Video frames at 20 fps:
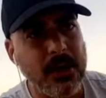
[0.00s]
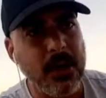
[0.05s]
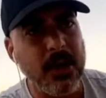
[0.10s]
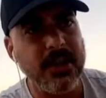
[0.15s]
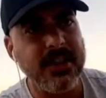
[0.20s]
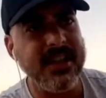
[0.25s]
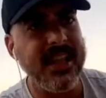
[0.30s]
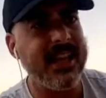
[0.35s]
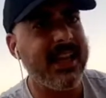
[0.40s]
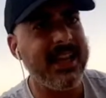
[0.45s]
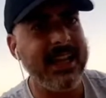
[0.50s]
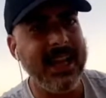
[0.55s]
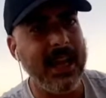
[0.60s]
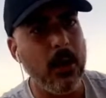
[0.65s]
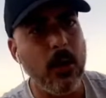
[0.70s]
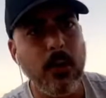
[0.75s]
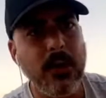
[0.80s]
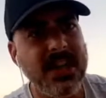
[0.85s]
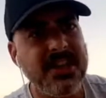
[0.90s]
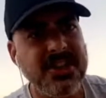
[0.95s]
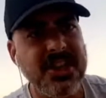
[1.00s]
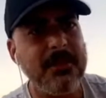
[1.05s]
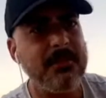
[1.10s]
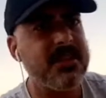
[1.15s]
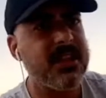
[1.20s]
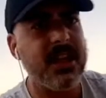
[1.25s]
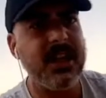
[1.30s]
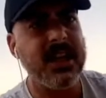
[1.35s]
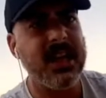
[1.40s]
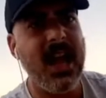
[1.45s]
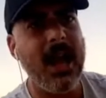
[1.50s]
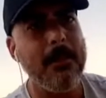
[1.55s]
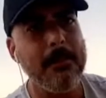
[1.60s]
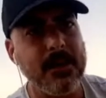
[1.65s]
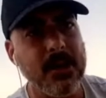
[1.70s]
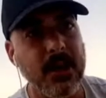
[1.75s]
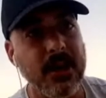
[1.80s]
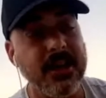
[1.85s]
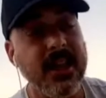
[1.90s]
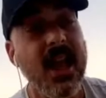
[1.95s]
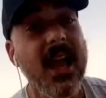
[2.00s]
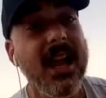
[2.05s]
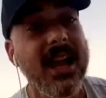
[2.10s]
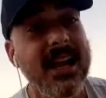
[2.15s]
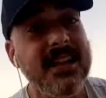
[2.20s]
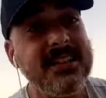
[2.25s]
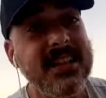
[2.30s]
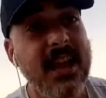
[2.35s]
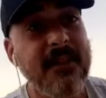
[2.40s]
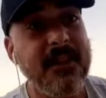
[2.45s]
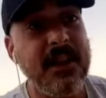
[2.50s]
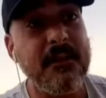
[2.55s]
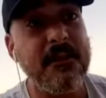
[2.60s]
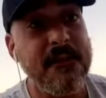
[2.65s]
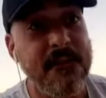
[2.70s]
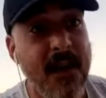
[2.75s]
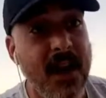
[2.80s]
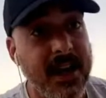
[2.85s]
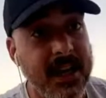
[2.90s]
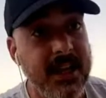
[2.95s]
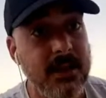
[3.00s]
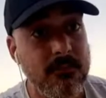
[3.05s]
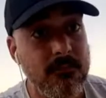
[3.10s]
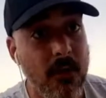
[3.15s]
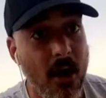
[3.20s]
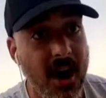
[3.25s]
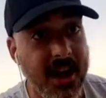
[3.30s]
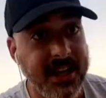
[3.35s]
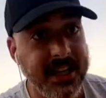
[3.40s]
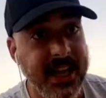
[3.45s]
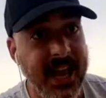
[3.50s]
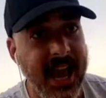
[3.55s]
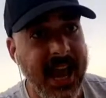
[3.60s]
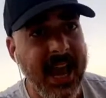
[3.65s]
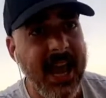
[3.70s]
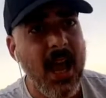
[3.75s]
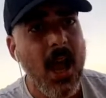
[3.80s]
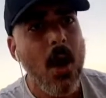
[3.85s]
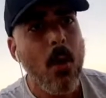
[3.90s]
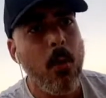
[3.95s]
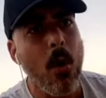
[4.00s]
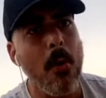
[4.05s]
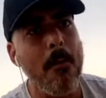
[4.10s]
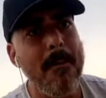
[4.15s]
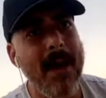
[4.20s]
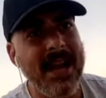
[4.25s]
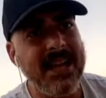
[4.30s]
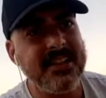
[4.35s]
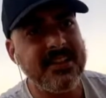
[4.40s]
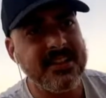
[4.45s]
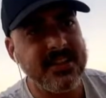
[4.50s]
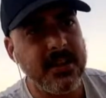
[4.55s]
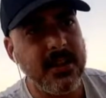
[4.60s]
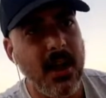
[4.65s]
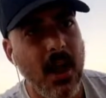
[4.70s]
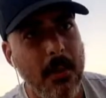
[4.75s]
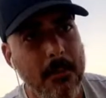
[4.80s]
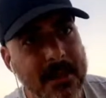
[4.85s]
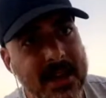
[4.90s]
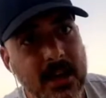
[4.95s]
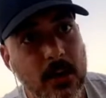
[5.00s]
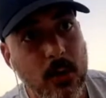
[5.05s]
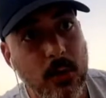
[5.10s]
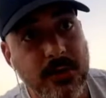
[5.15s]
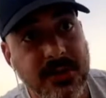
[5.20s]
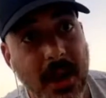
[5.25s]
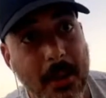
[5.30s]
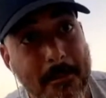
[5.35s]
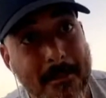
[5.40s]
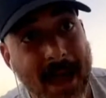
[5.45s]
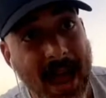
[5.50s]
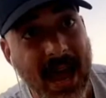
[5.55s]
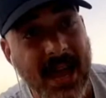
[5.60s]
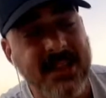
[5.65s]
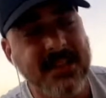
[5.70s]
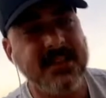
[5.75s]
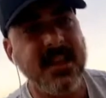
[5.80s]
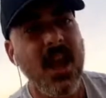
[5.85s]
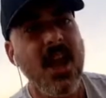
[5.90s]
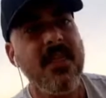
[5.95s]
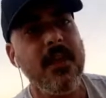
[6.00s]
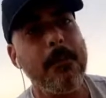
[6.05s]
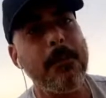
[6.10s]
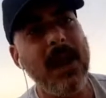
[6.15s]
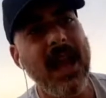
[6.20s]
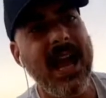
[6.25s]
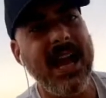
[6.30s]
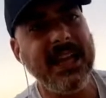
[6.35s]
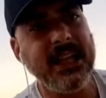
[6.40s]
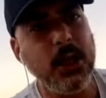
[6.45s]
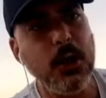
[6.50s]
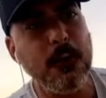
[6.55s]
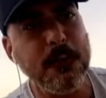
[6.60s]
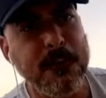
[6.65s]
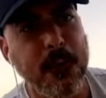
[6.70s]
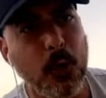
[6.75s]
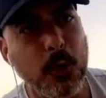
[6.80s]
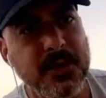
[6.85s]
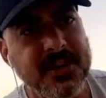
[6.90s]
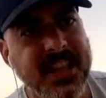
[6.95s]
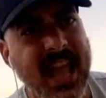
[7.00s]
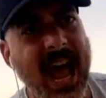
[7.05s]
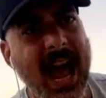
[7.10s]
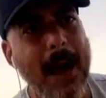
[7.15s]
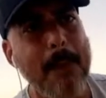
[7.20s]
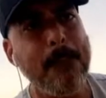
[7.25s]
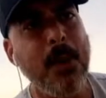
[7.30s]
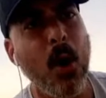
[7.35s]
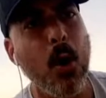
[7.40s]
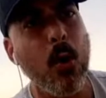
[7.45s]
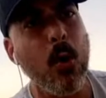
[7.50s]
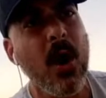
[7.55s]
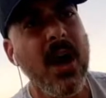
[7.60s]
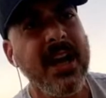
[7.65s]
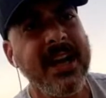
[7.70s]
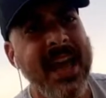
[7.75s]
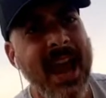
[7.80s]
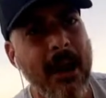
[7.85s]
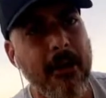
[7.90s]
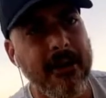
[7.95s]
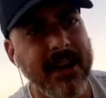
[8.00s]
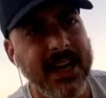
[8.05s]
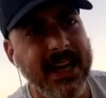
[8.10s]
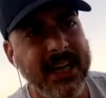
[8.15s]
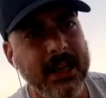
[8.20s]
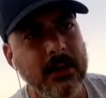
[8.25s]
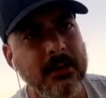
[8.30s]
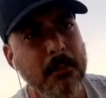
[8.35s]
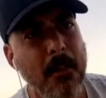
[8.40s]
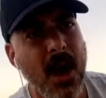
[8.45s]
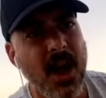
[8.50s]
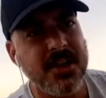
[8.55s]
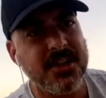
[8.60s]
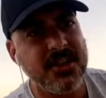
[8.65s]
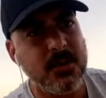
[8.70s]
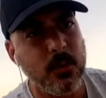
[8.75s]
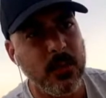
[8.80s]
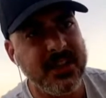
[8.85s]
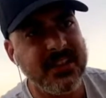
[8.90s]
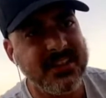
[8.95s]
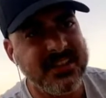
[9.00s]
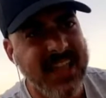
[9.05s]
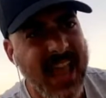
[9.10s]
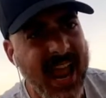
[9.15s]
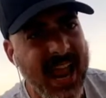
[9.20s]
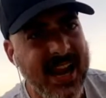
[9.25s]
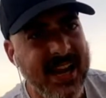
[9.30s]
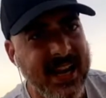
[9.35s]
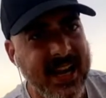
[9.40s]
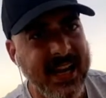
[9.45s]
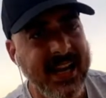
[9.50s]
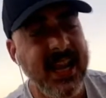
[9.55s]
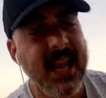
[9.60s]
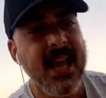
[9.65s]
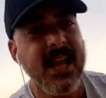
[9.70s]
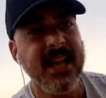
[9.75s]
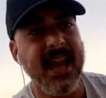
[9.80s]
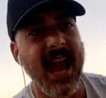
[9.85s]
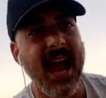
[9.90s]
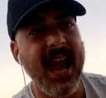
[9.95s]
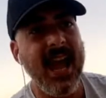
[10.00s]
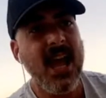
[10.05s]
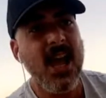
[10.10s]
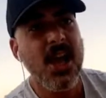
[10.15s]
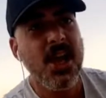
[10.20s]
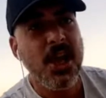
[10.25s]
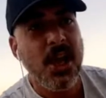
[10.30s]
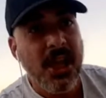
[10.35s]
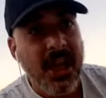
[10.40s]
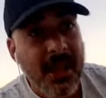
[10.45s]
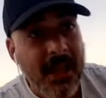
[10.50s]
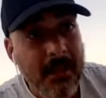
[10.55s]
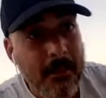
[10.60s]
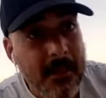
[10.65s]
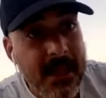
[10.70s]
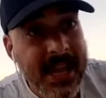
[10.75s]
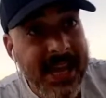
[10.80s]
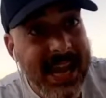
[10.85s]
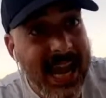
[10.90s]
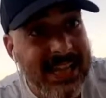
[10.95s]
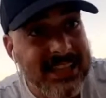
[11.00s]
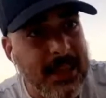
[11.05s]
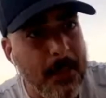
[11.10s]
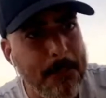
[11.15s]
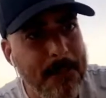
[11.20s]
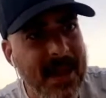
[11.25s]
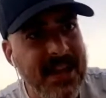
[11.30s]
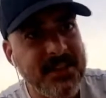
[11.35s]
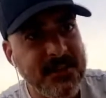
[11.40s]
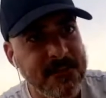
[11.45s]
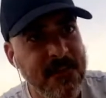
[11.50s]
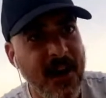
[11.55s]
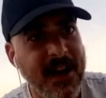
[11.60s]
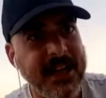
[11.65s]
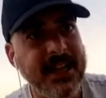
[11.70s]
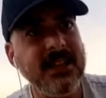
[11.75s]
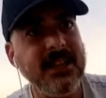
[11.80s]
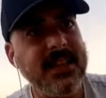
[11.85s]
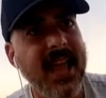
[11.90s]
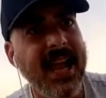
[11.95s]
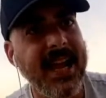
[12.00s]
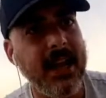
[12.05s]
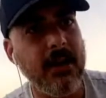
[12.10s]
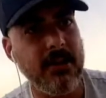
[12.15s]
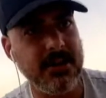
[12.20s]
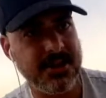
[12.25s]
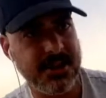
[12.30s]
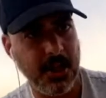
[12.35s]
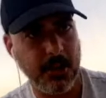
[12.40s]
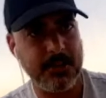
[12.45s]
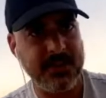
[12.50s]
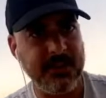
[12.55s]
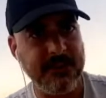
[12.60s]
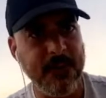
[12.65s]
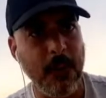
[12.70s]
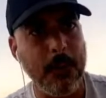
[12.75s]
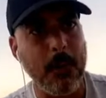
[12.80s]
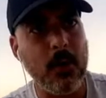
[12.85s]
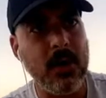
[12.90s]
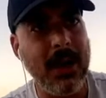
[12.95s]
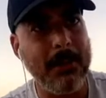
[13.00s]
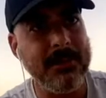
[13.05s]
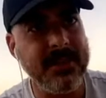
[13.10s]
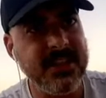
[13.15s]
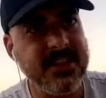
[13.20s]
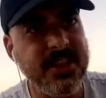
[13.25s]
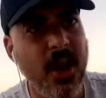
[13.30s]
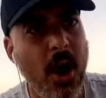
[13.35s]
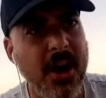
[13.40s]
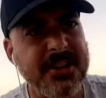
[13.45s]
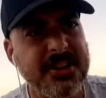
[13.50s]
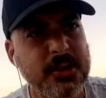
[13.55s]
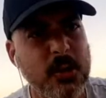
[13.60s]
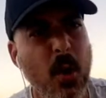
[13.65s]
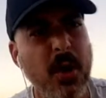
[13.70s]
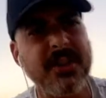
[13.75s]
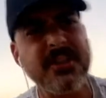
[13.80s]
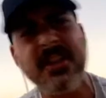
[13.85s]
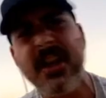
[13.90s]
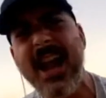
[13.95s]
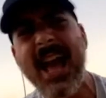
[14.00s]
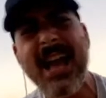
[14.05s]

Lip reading: good, and they're going to get, all their gyms are going to come good. Let's have it fucking right, yeah? Well, Mason Minerals Mount, the player you forced out, Paul carrot-eating merchant Win Stanley, yeah? He had the best fucking data at Chelsea Football Club, the entire squad, so